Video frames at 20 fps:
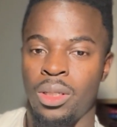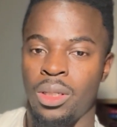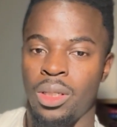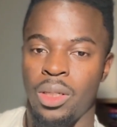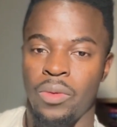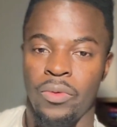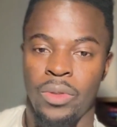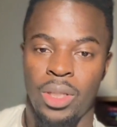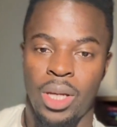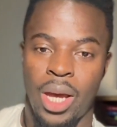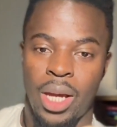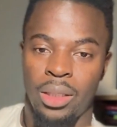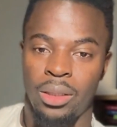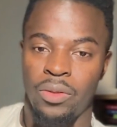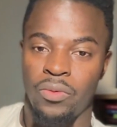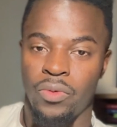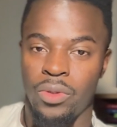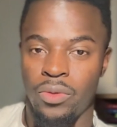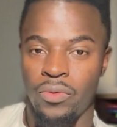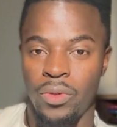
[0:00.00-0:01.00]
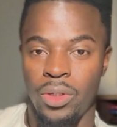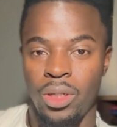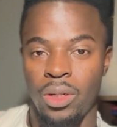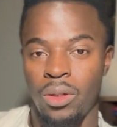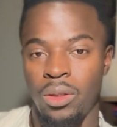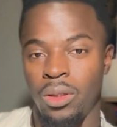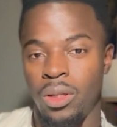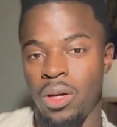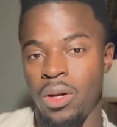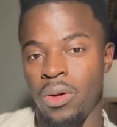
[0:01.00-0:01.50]
Even the act of this video
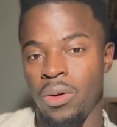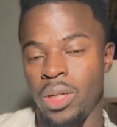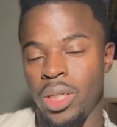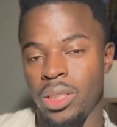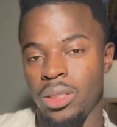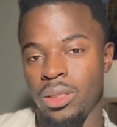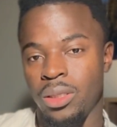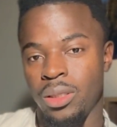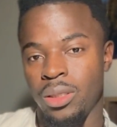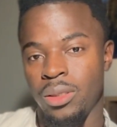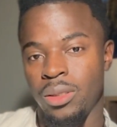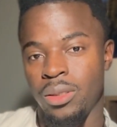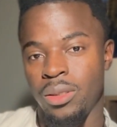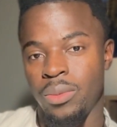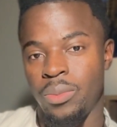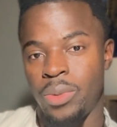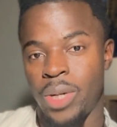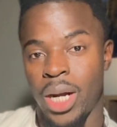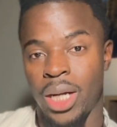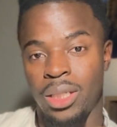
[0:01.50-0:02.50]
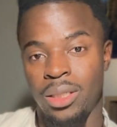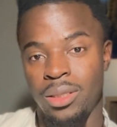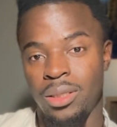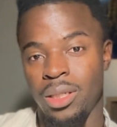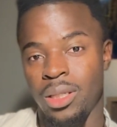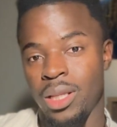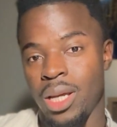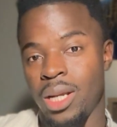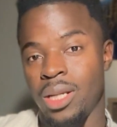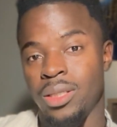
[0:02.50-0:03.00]
alone is just
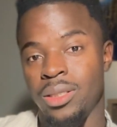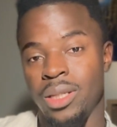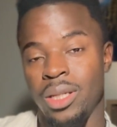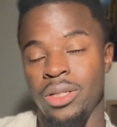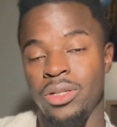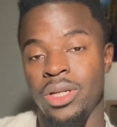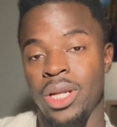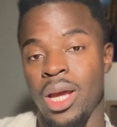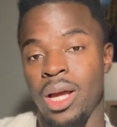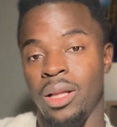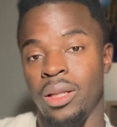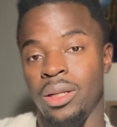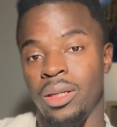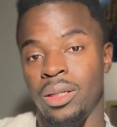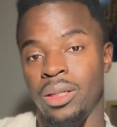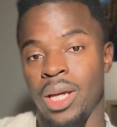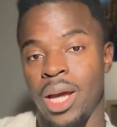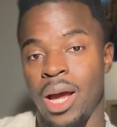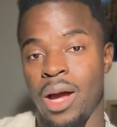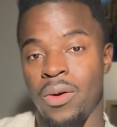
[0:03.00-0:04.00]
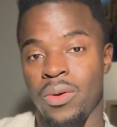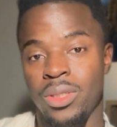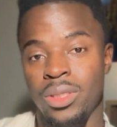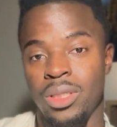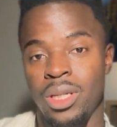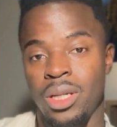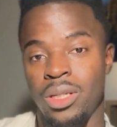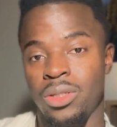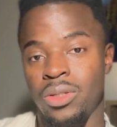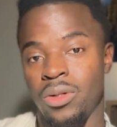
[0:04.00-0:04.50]
practicing that intentionality. How
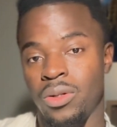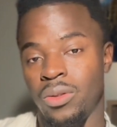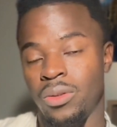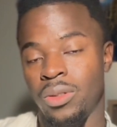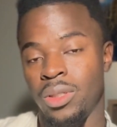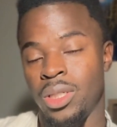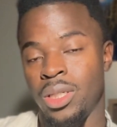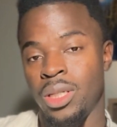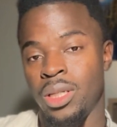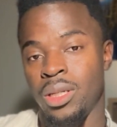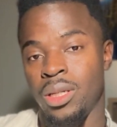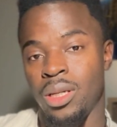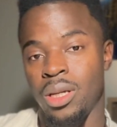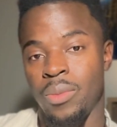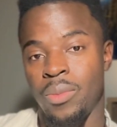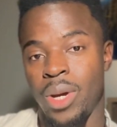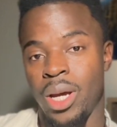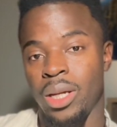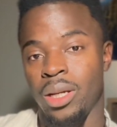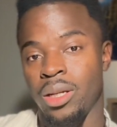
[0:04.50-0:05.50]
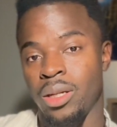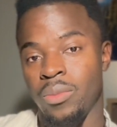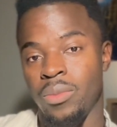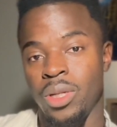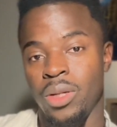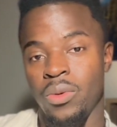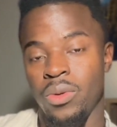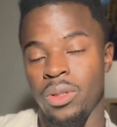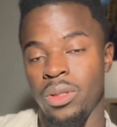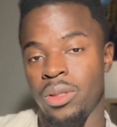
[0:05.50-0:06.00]
intentional am I going to be
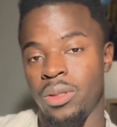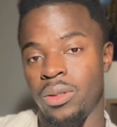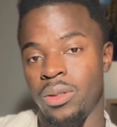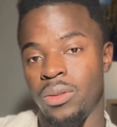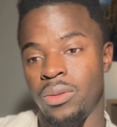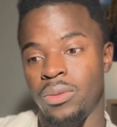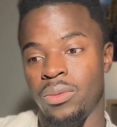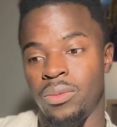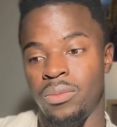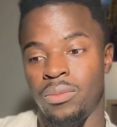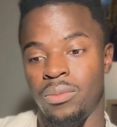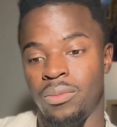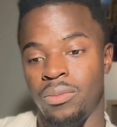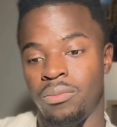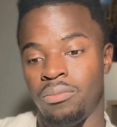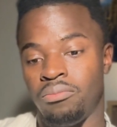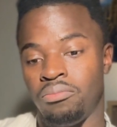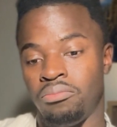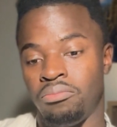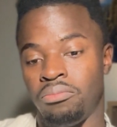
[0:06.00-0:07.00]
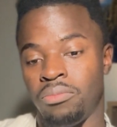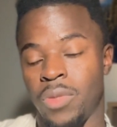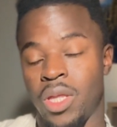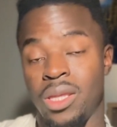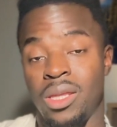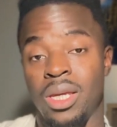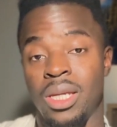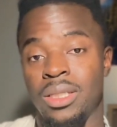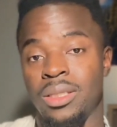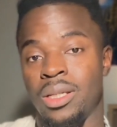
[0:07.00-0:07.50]
with the
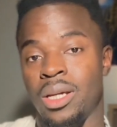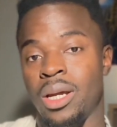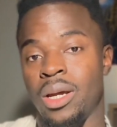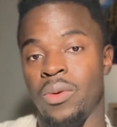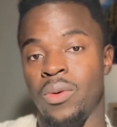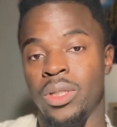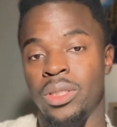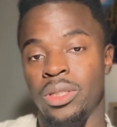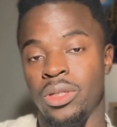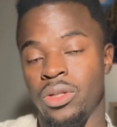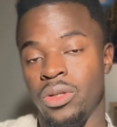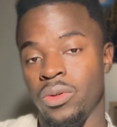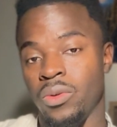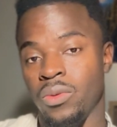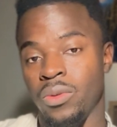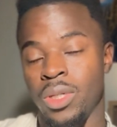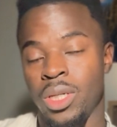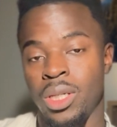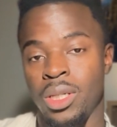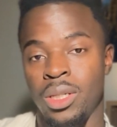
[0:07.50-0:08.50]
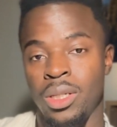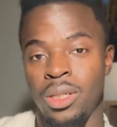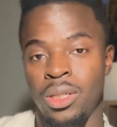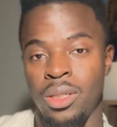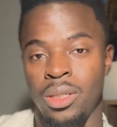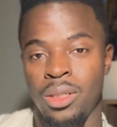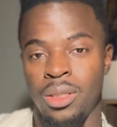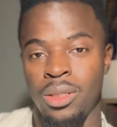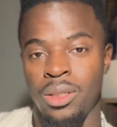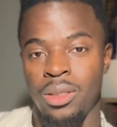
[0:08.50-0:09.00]
things that I want to do,
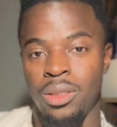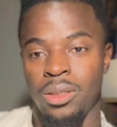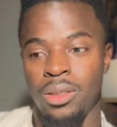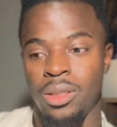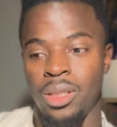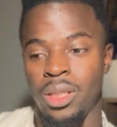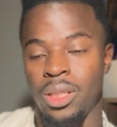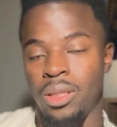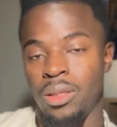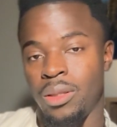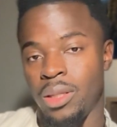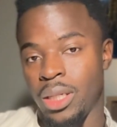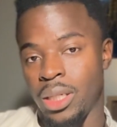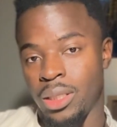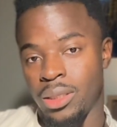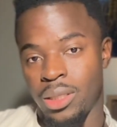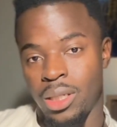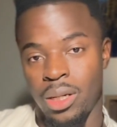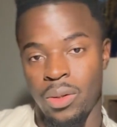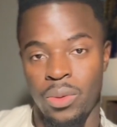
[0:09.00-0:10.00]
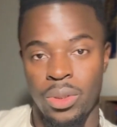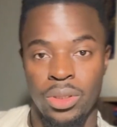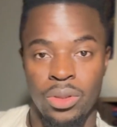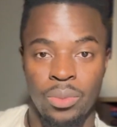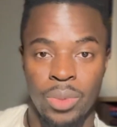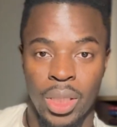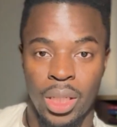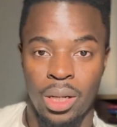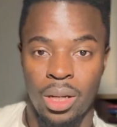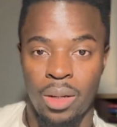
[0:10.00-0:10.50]
the things that I want to
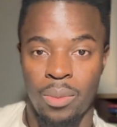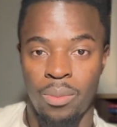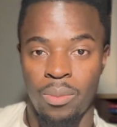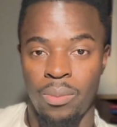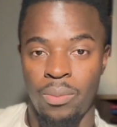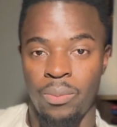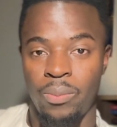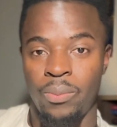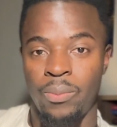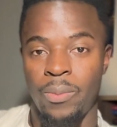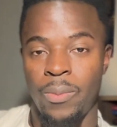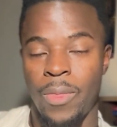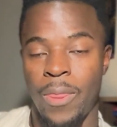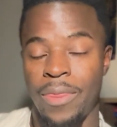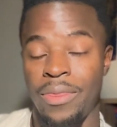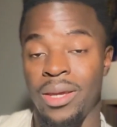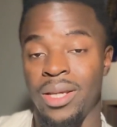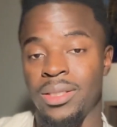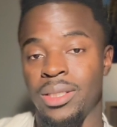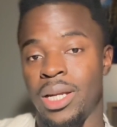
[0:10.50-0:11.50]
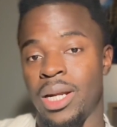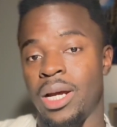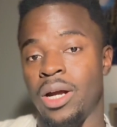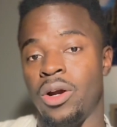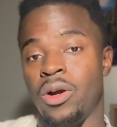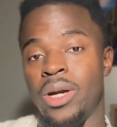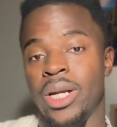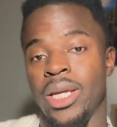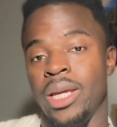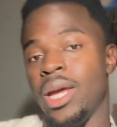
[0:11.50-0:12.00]
become, things that I
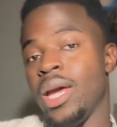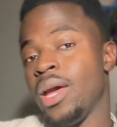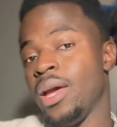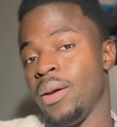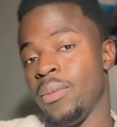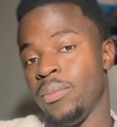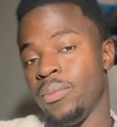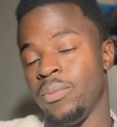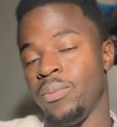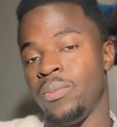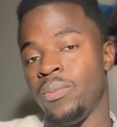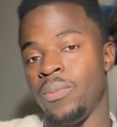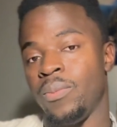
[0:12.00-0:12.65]
already am,